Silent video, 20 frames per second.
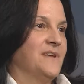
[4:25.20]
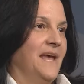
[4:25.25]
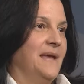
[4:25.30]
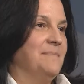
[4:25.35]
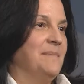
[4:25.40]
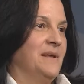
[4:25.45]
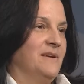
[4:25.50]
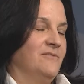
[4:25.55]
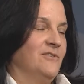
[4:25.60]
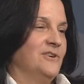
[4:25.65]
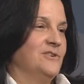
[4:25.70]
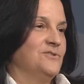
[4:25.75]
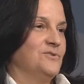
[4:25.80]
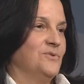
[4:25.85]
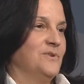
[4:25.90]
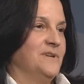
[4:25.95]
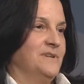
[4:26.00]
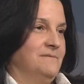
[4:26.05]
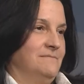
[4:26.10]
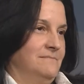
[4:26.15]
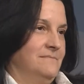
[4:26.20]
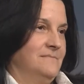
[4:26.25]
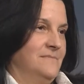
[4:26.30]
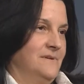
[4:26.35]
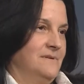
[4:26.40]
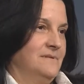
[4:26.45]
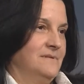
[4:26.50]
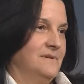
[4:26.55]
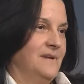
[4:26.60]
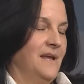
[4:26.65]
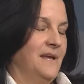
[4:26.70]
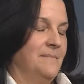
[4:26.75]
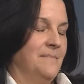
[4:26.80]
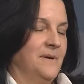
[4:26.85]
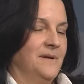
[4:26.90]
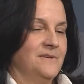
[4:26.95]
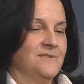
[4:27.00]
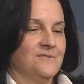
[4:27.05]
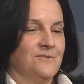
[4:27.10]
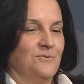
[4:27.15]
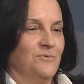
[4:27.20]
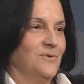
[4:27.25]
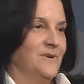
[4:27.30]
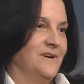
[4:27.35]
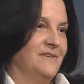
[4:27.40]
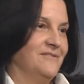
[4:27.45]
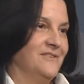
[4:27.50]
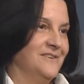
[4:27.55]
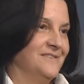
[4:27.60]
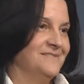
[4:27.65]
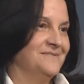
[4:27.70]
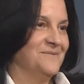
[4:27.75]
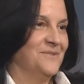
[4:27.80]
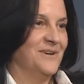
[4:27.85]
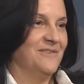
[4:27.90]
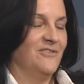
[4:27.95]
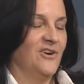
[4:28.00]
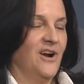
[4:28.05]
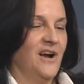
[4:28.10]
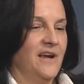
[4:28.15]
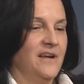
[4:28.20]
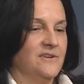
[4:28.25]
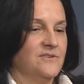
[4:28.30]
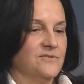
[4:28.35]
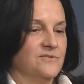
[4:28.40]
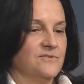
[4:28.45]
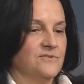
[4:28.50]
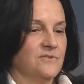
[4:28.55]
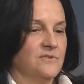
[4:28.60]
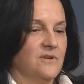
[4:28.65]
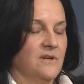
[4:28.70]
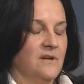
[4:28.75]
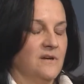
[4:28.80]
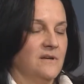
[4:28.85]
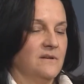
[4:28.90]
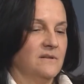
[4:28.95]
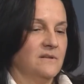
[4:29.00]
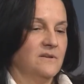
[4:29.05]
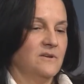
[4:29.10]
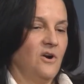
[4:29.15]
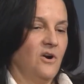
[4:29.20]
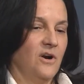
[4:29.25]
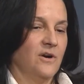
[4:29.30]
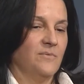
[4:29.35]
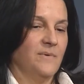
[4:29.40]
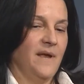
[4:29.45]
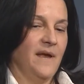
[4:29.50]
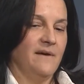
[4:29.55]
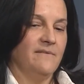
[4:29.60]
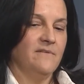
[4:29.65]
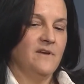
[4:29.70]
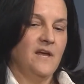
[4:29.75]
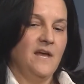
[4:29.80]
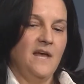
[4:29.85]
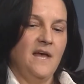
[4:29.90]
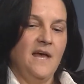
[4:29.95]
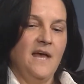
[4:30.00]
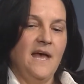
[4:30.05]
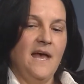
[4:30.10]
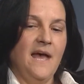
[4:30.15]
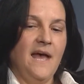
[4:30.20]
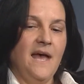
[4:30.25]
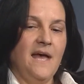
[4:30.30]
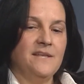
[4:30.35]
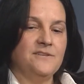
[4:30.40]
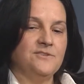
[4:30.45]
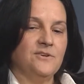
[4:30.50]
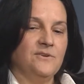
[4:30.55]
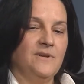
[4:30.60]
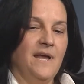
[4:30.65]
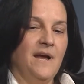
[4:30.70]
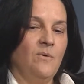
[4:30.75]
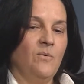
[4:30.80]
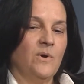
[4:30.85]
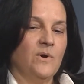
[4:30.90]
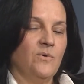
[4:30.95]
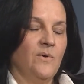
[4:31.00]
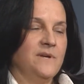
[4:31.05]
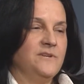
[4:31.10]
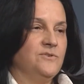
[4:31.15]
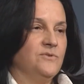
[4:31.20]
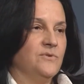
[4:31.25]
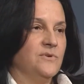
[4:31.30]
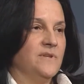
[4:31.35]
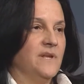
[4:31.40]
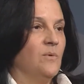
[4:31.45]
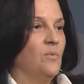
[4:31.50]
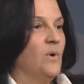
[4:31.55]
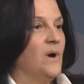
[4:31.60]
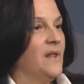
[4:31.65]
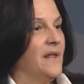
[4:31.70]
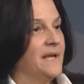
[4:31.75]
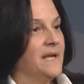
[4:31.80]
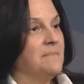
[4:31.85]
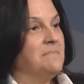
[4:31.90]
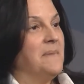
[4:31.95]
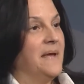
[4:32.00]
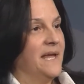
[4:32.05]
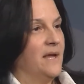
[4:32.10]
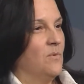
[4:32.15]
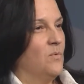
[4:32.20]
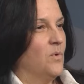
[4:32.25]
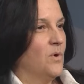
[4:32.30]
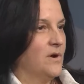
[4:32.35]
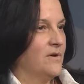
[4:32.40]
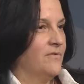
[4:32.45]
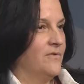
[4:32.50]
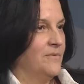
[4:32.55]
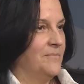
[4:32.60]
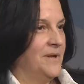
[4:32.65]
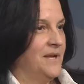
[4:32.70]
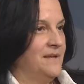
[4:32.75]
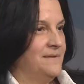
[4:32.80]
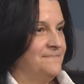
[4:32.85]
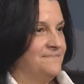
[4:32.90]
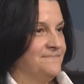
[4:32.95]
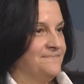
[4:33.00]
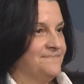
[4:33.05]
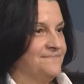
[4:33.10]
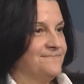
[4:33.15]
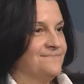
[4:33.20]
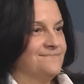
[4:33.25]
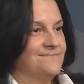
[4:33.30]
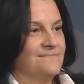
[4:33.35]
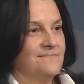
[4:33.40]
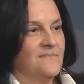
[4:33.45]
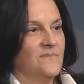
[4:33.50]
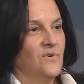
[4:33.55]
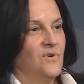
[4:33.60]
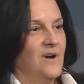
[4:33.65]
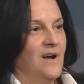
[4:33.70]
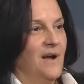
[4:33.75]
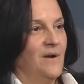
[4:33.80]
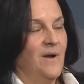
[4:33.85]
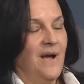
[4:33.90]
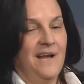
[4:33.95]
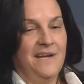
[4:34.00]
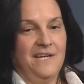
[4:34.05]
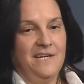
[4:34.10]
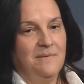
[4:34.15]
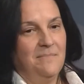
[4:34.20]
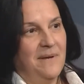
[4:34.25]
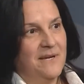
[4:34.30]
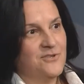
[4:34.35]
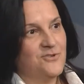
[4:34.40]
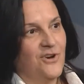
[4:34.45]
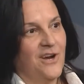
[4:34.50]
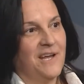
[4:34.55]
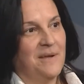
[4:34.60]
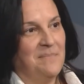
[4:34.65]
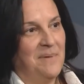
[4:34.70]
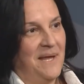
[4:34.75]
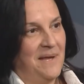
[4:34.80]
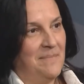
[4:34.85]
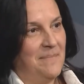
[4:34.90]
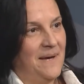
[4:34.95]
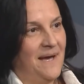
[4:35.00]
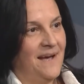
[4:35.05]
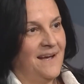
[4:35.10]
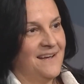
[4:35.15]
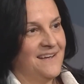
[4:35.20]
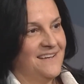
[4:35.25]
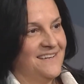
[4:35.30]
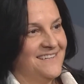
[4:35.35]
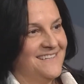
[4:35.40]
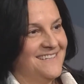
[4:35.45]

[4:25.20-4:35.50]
came out of our joint Amex or whatever high interest card we have. And so now what do I do with it? Well, I can make it work for me. I need to make sure I can pay it back.